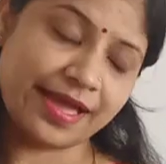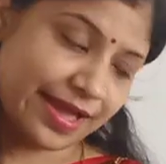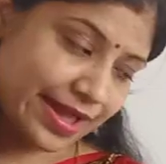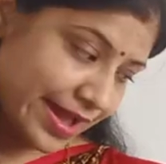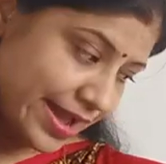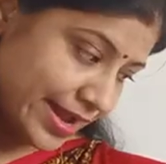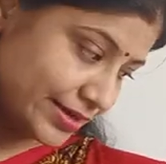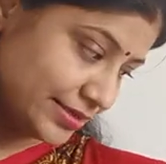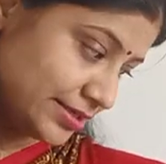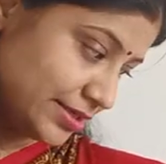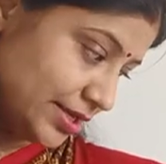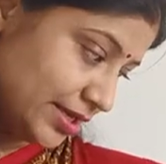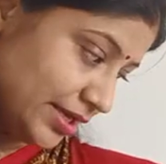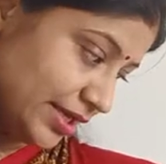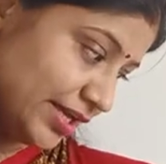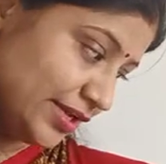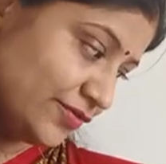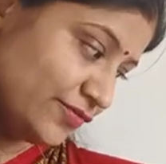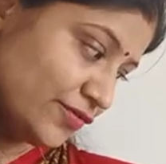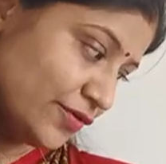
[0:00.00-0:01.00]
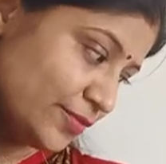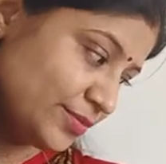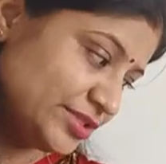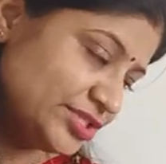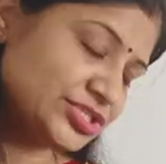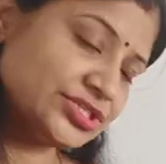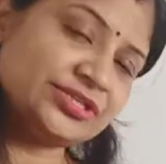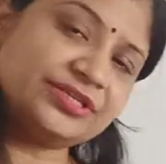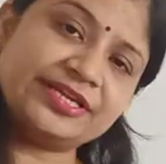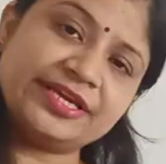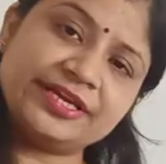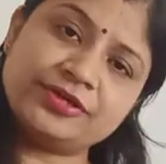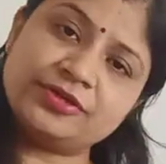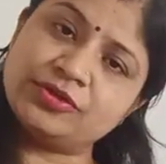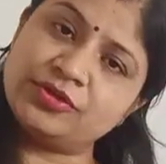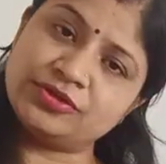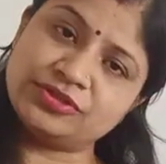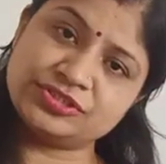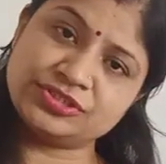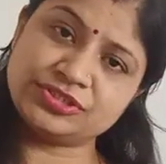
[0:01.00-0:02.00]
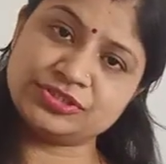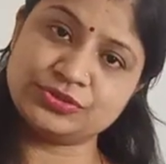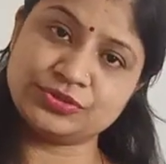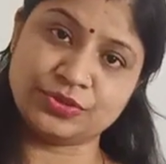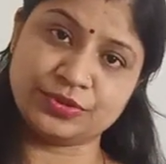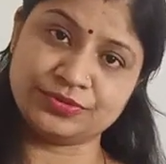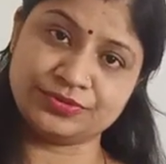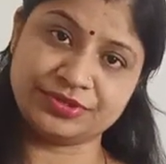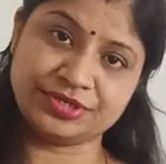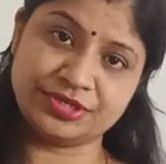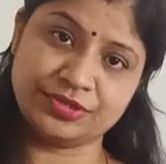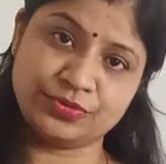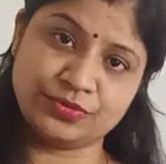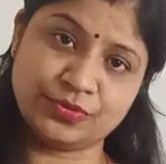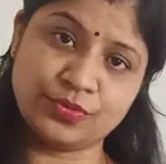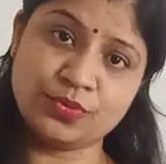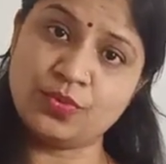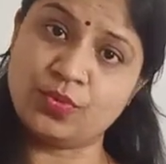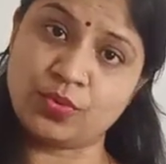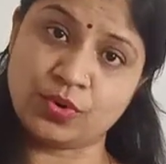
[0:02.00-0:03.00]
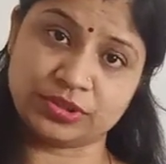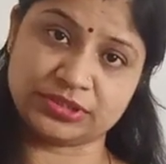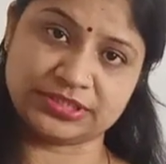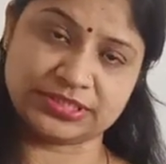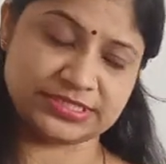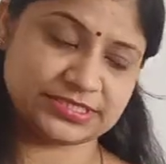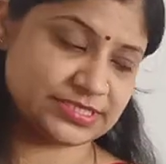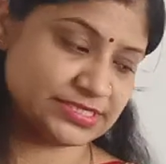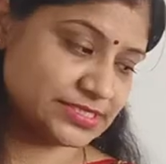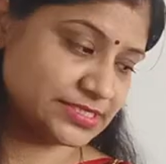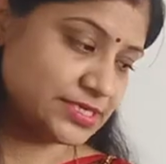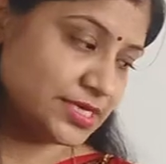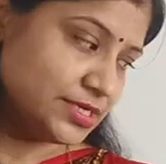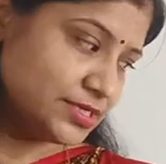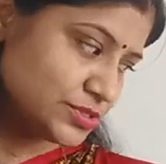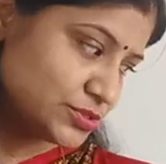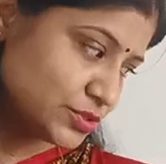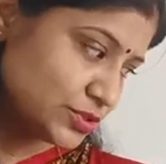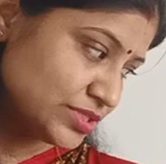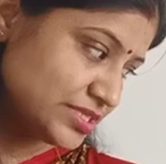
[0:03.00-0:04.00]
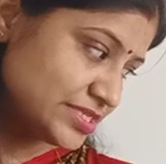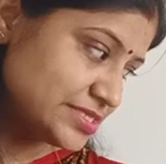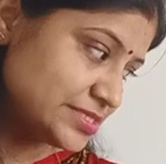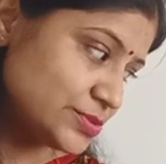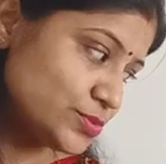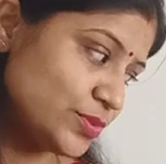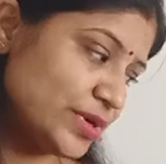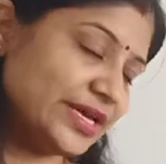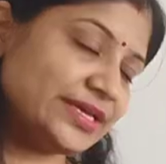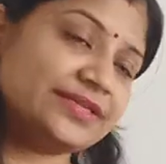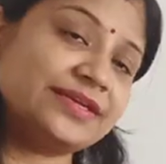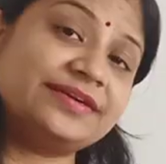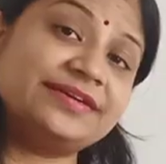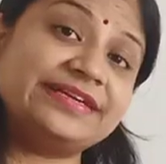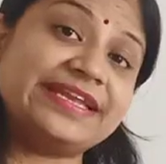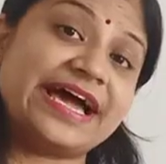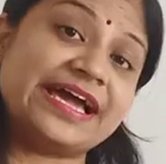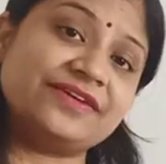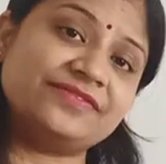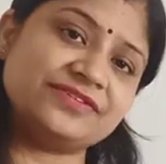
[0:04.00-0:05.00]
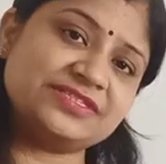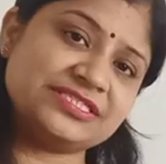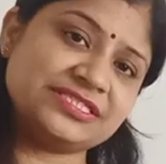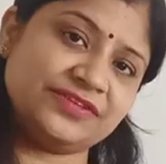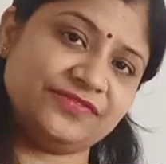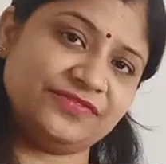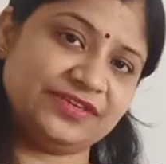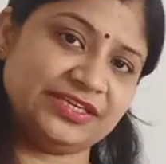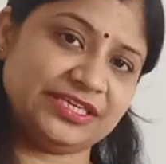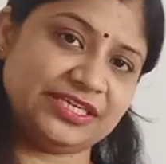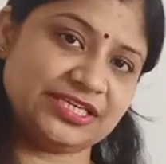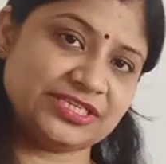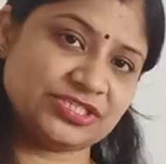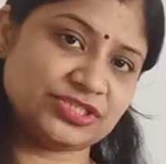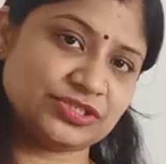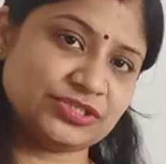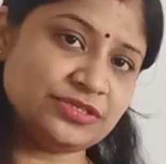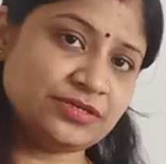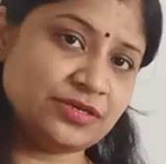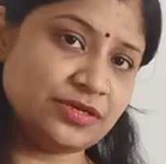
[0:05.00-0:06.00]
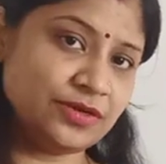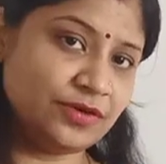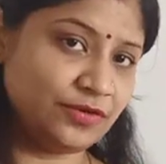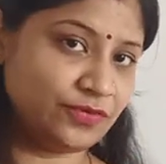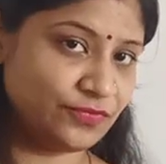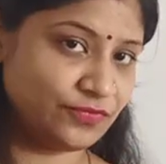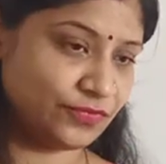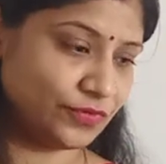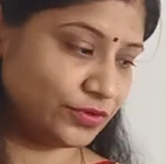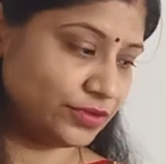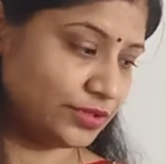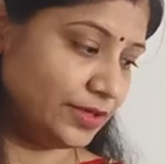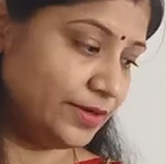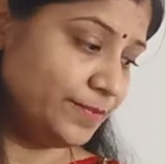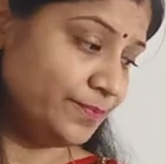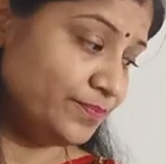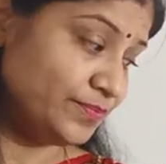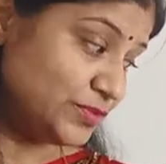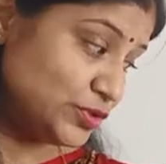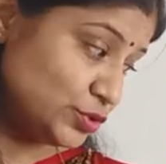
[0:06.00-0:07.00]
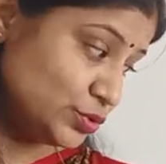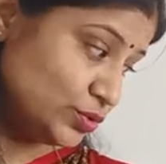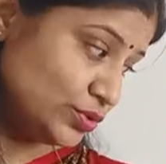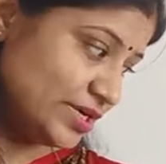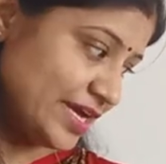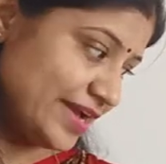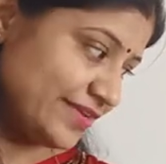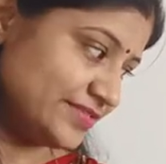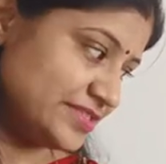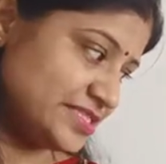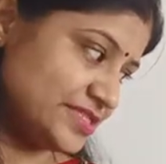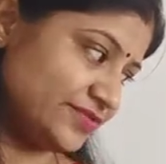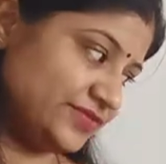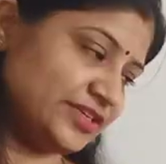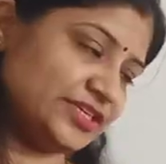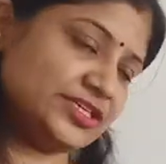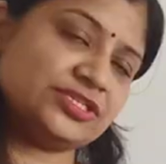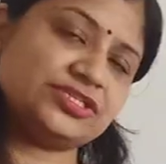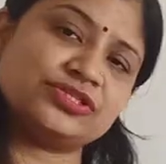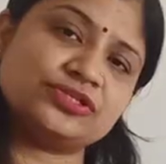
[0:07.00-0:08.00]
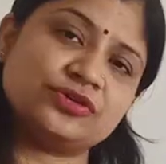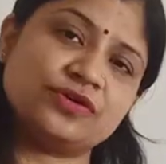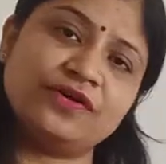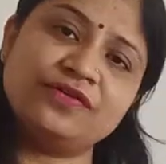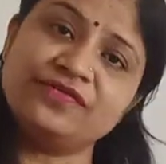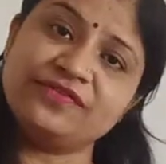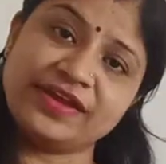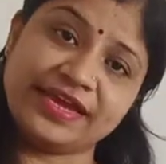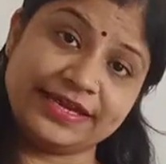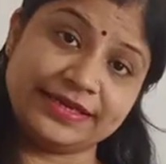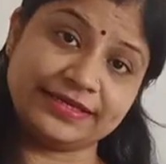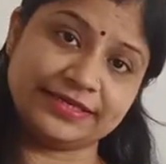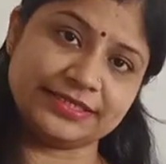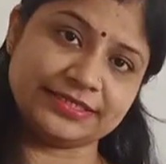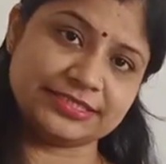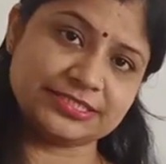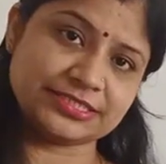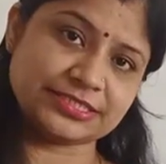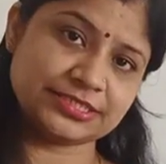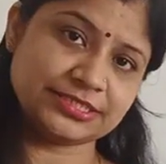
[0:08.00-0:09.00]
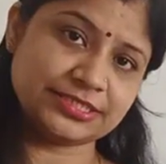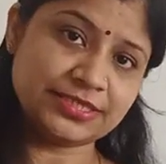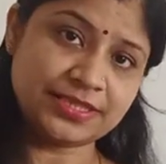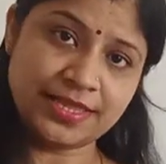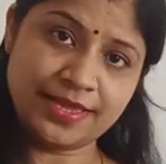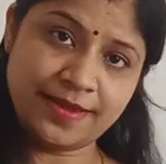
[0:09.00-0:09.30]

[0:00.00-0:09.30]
And information technology, you already know what it is. So this were the diversification for the two diversification of agricultural